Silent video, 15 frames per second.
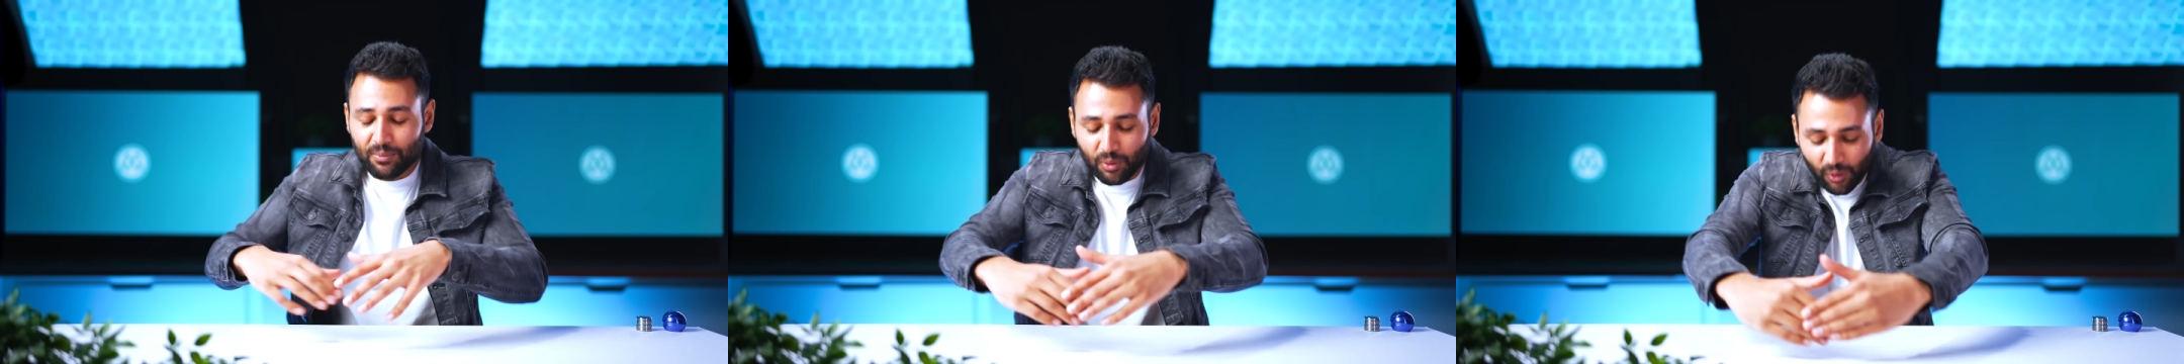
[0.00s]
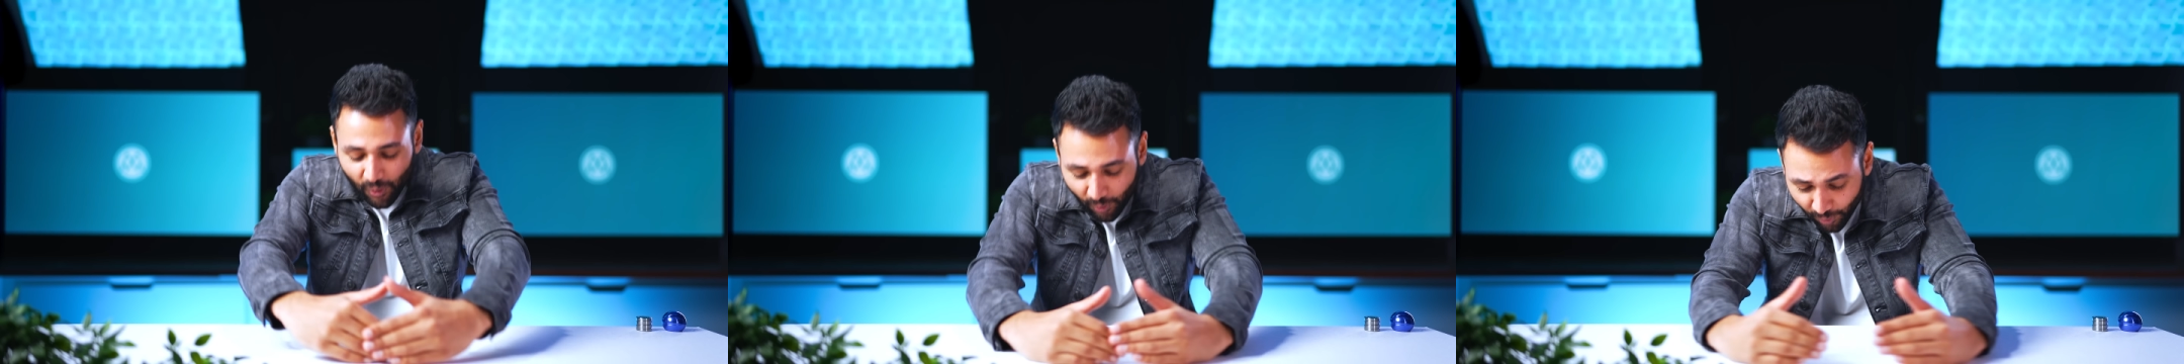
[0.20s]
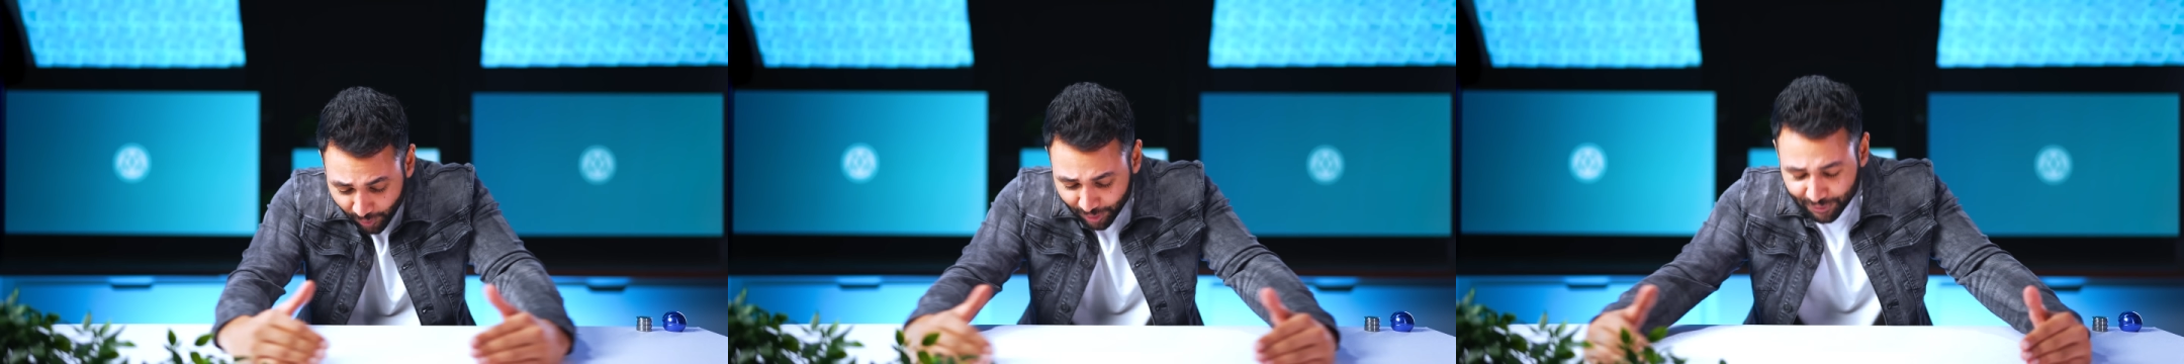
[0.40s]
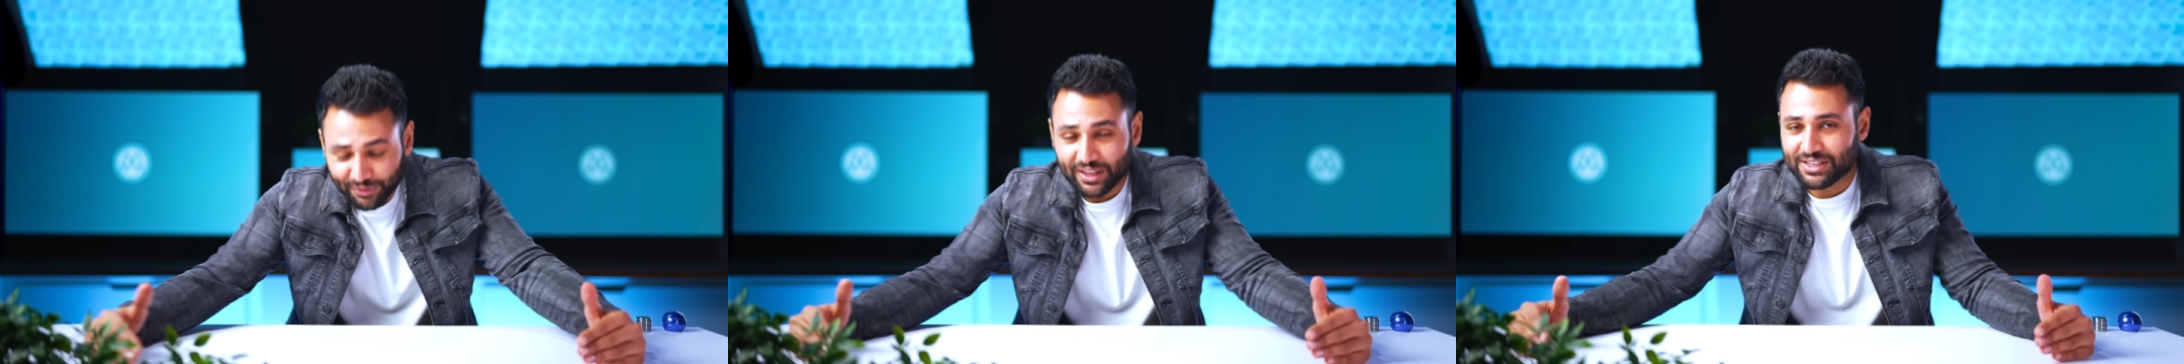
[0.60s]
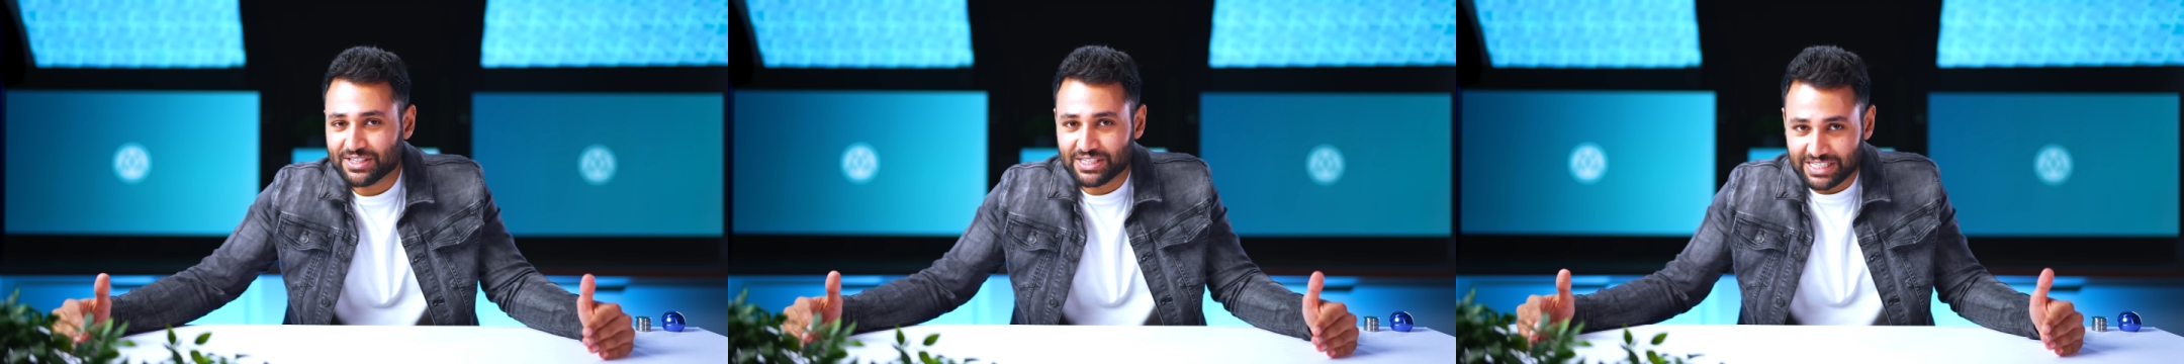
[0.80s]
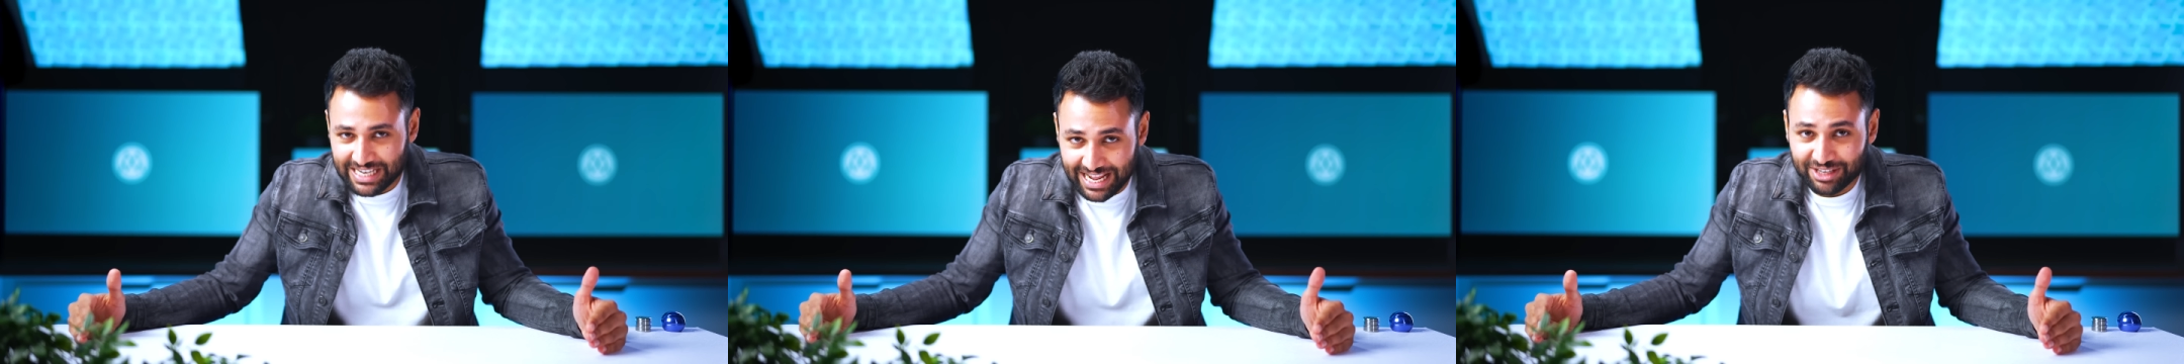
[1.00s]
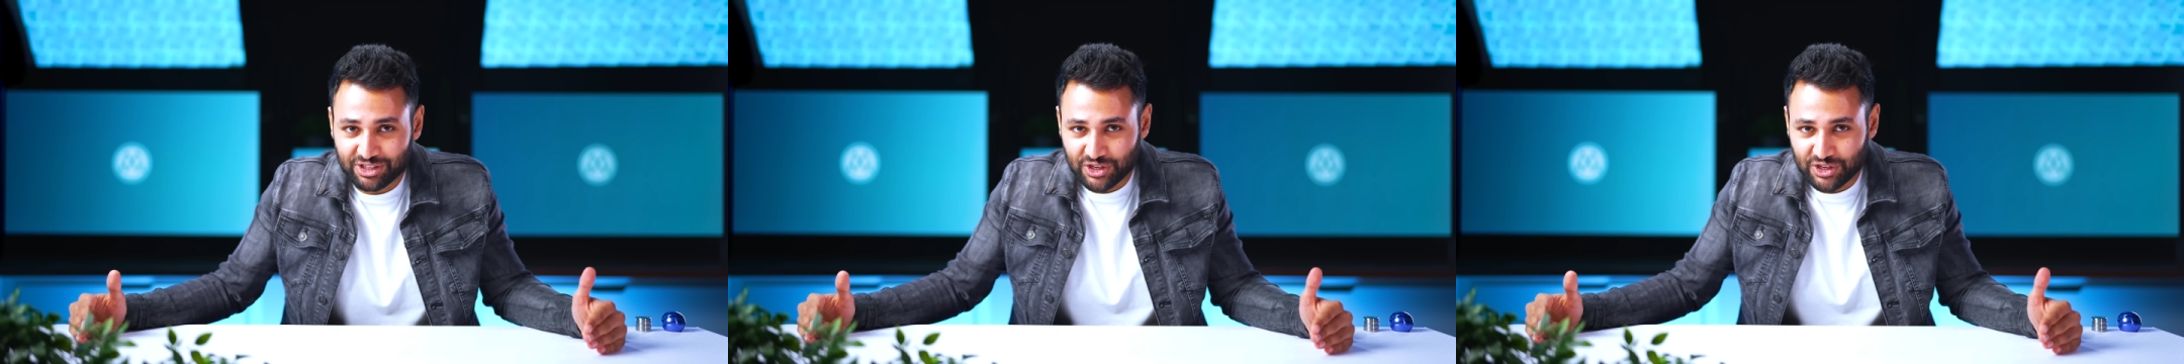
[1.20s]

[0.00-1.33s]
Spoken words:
what all of this has led